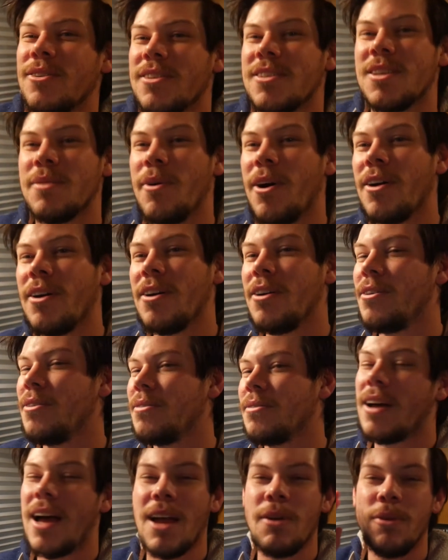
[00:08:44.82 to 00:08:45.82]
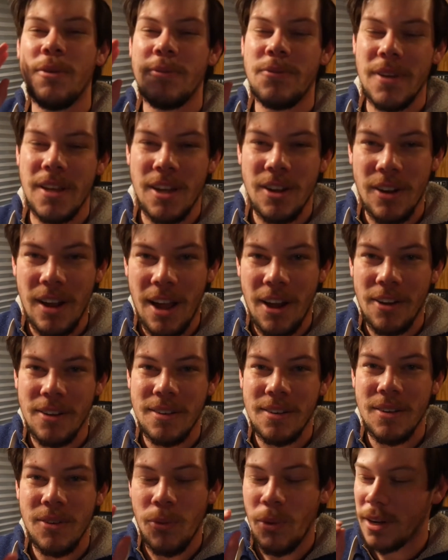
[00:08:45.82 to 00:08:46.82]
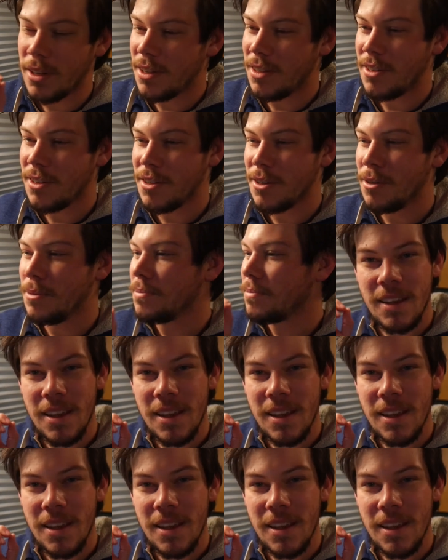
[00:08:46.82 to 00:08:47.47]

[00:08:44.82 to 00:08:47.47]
tomorrow I will figure out what to do,